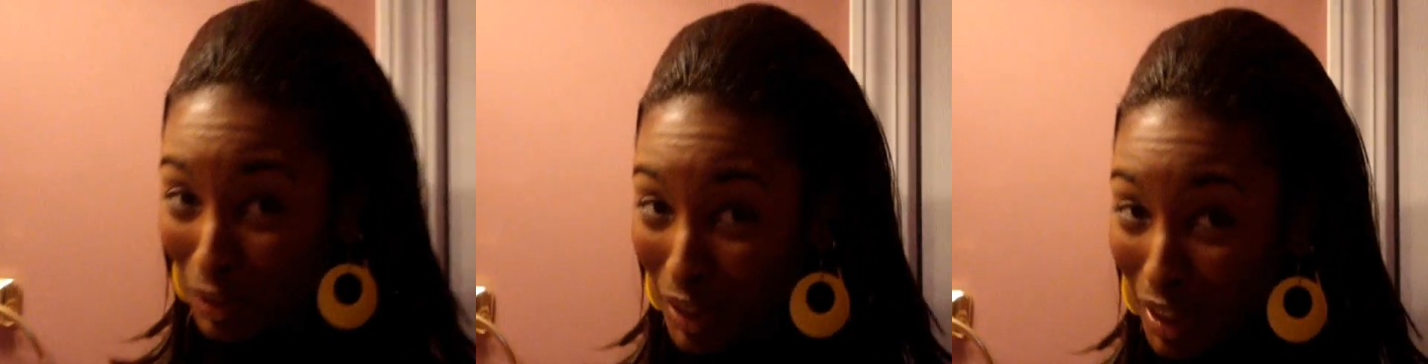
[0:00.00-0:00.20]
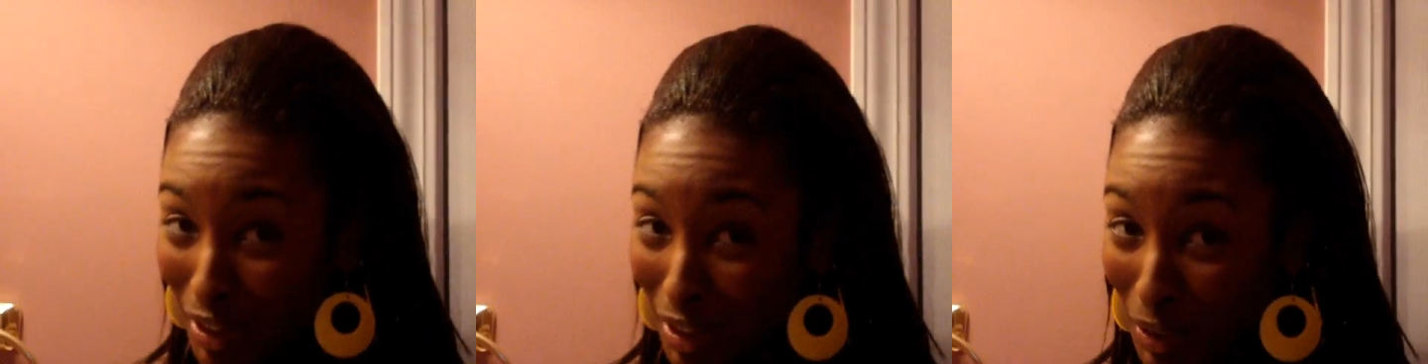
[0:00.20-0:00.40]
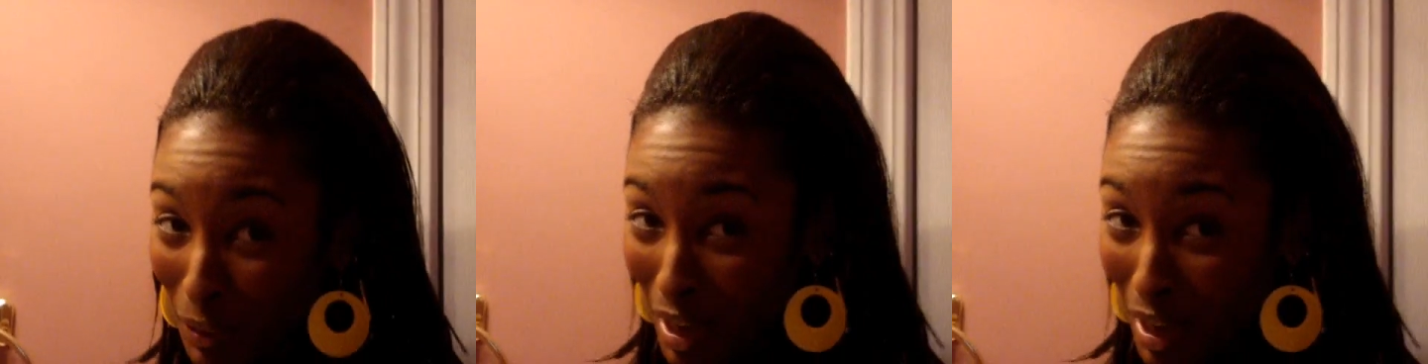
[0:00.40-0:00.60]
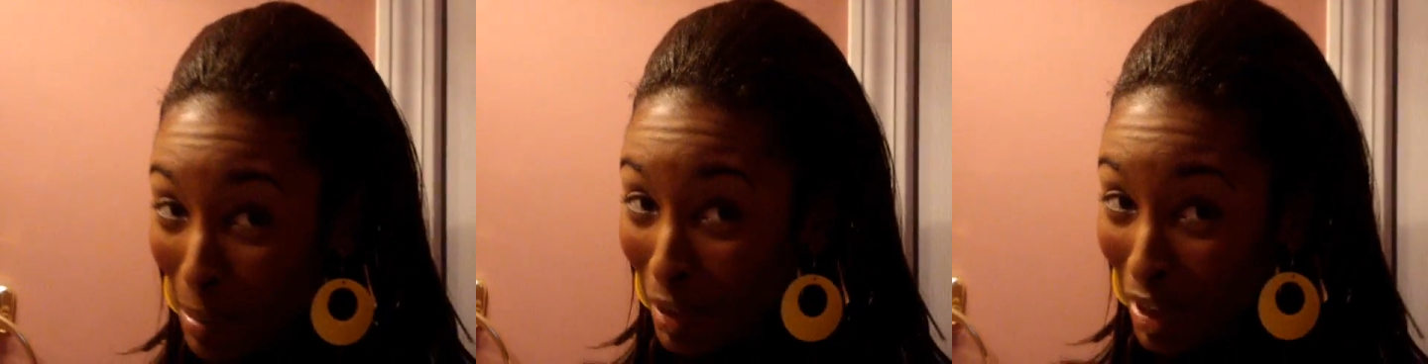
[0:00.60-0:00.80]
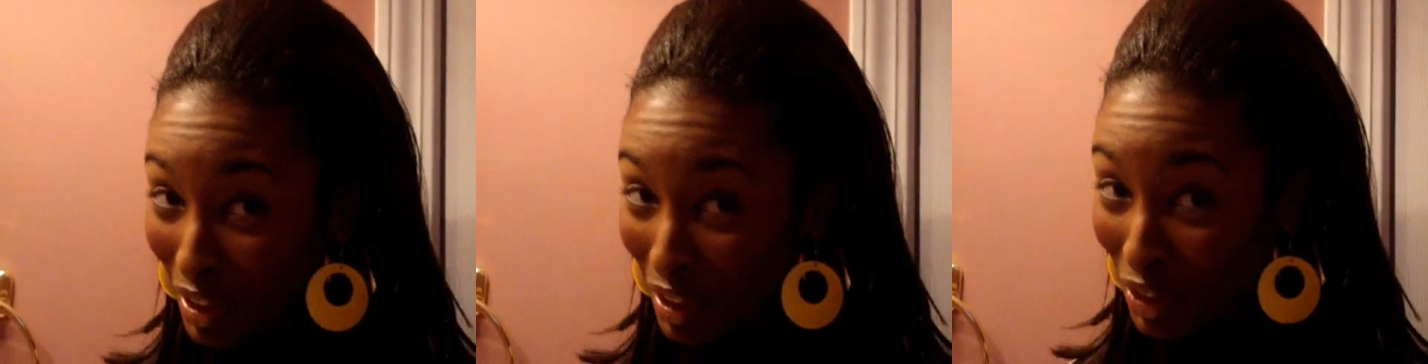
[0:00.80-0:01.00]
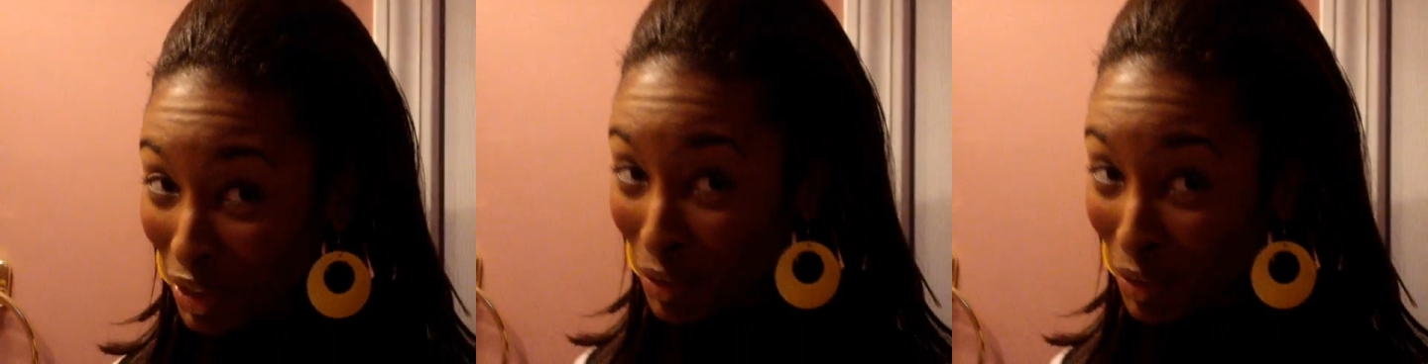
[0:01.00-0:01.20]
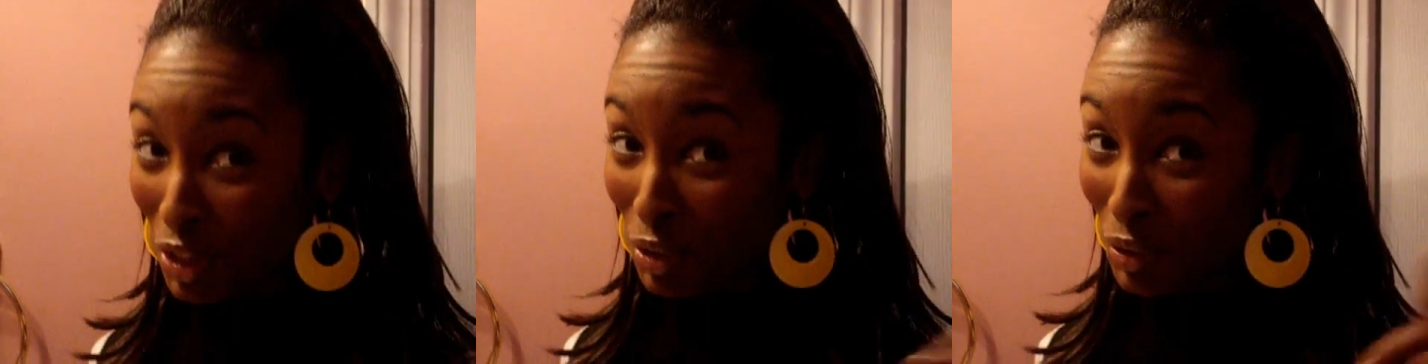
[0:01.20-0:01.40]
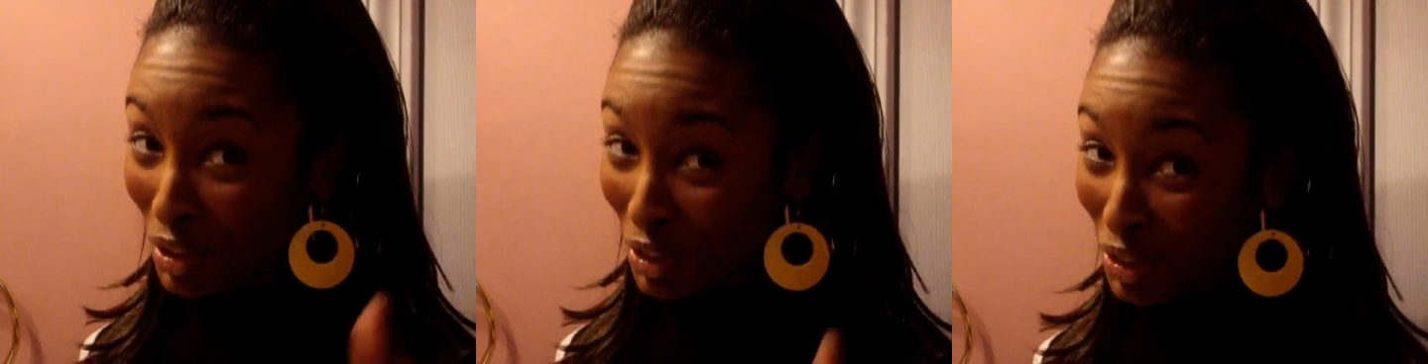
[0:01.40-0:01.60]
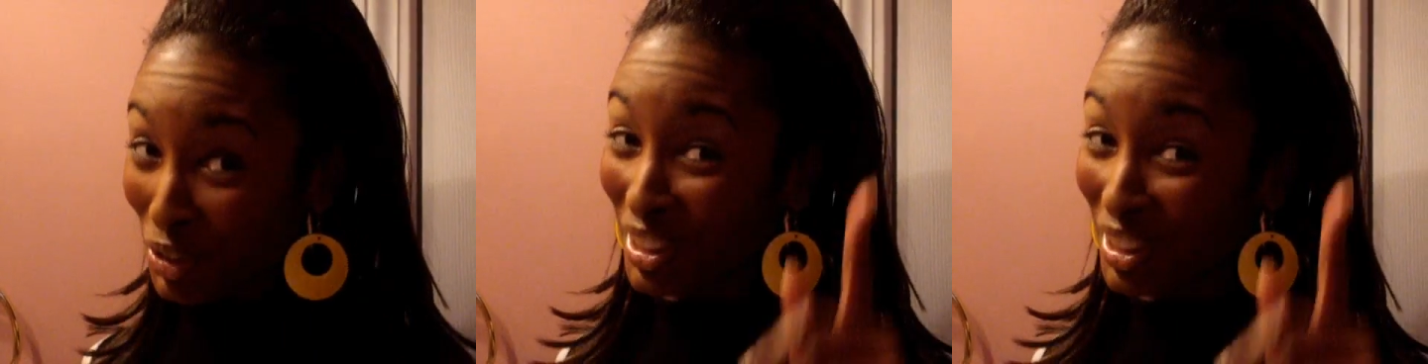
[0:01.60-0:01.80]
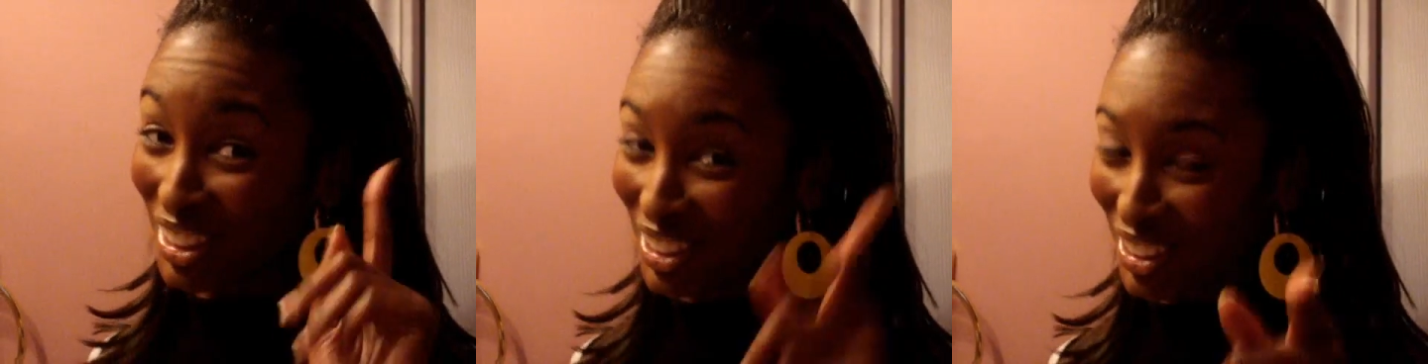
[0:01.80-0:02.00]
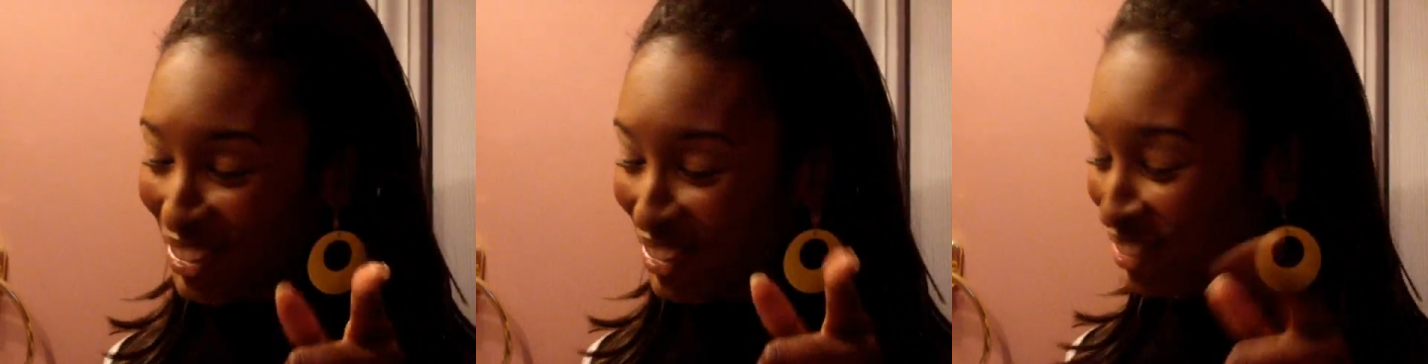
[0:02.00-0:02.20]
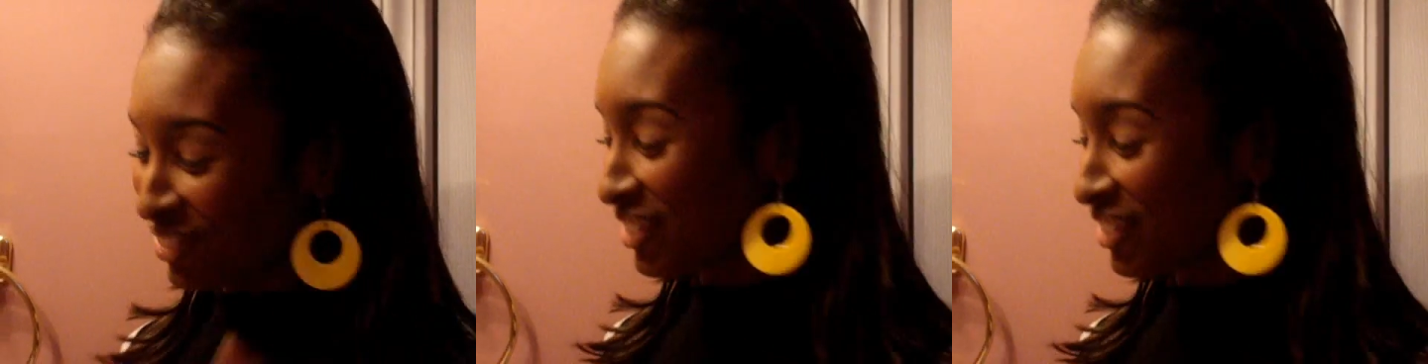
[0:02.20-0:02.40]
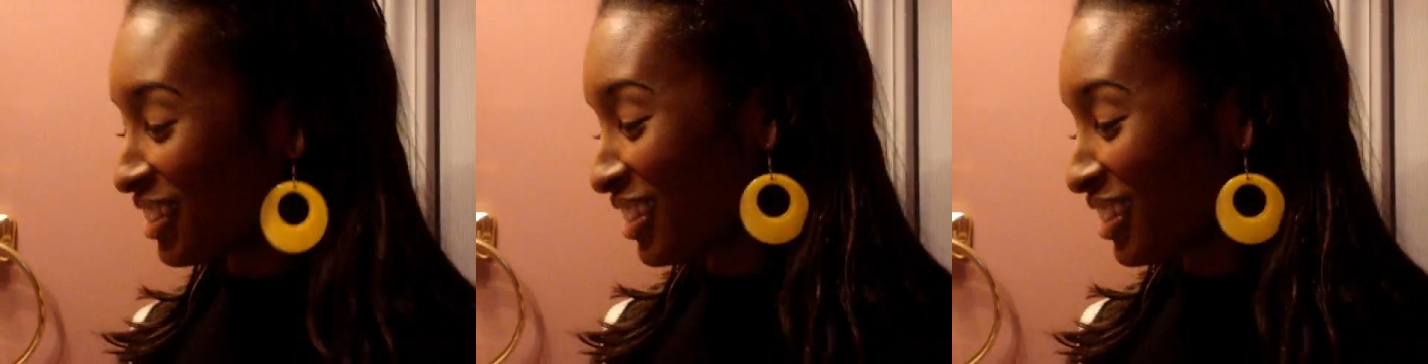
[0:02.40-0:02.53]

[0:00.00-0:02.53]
So this is what I'm going to do, and you can do it too.